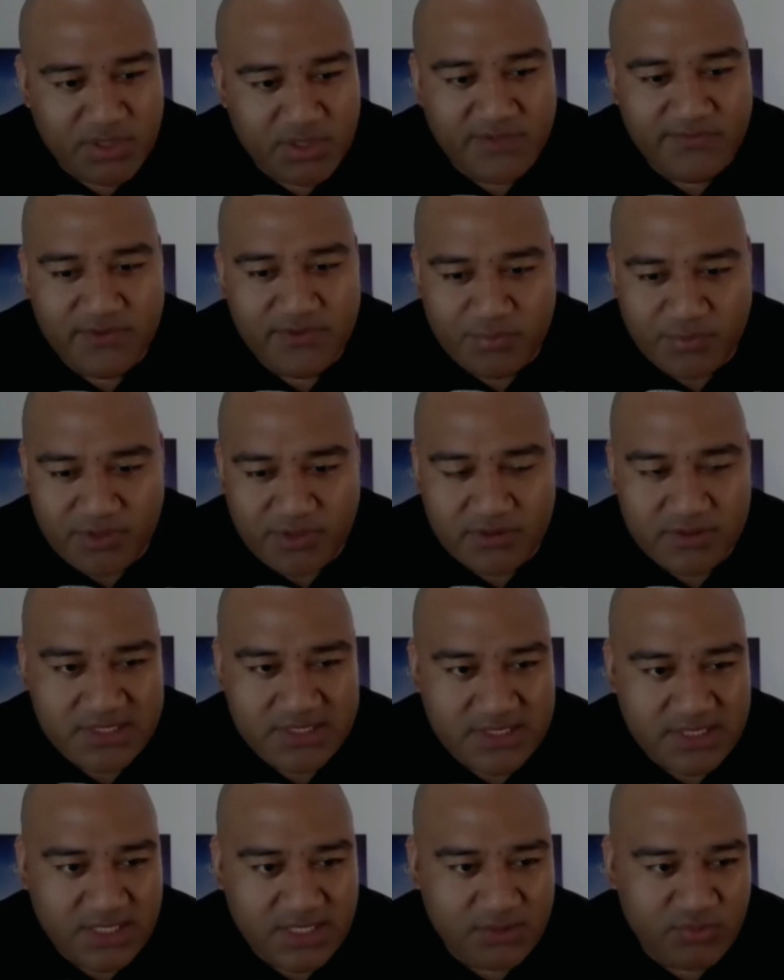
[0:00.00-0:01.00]
we love you, bro,
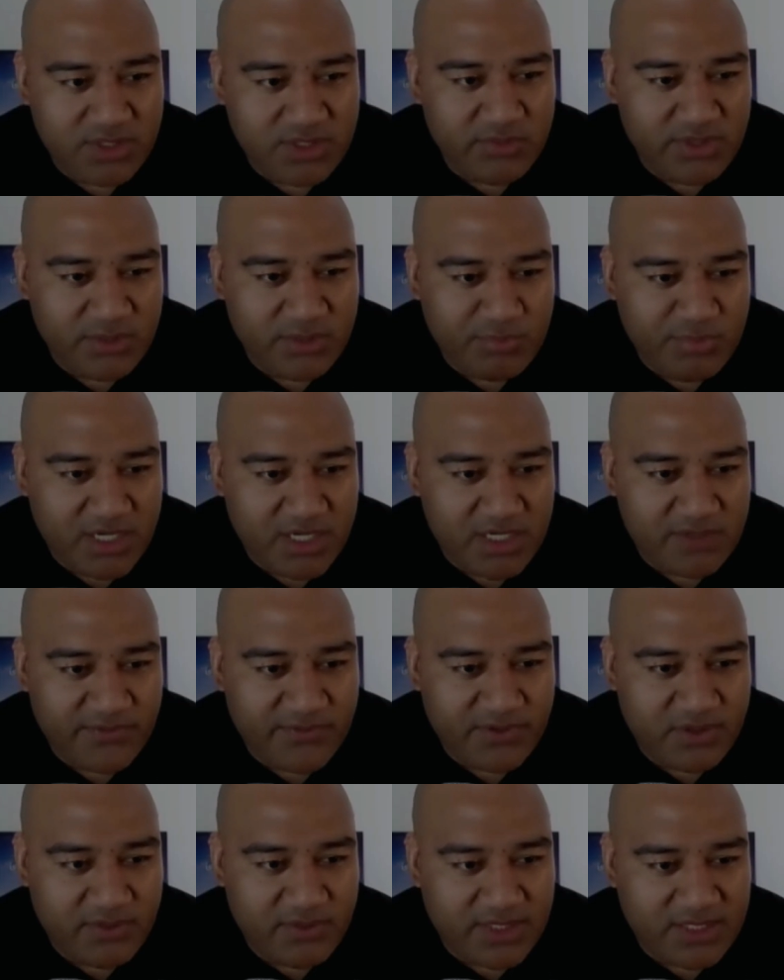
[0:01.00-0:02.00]
and really, really proud
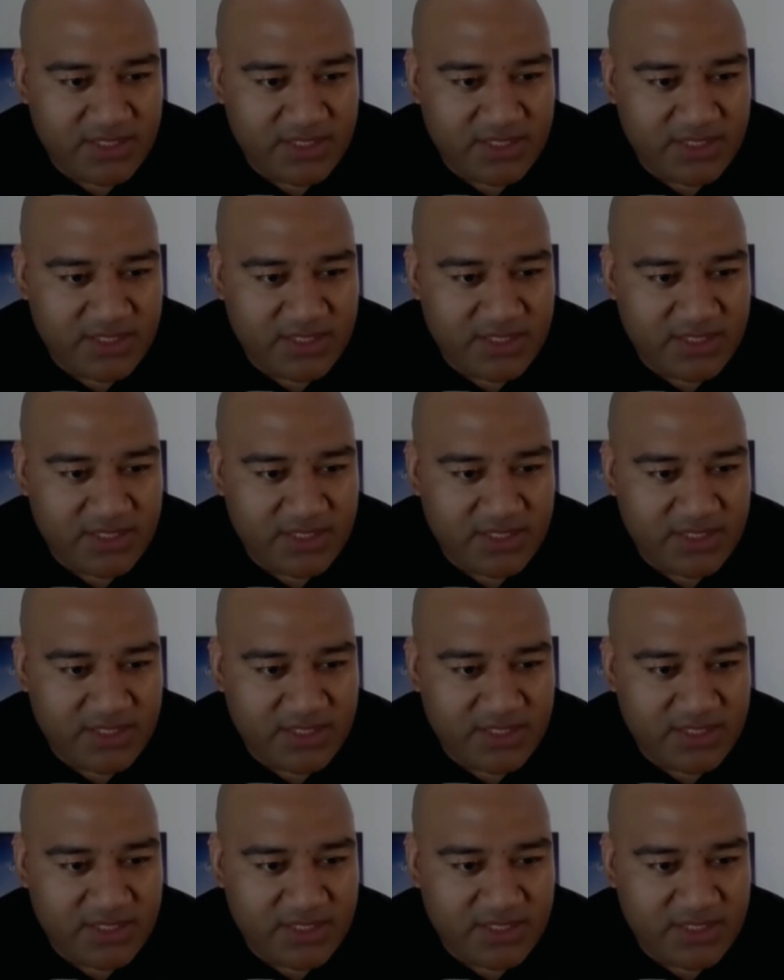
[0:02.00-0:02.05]
of you.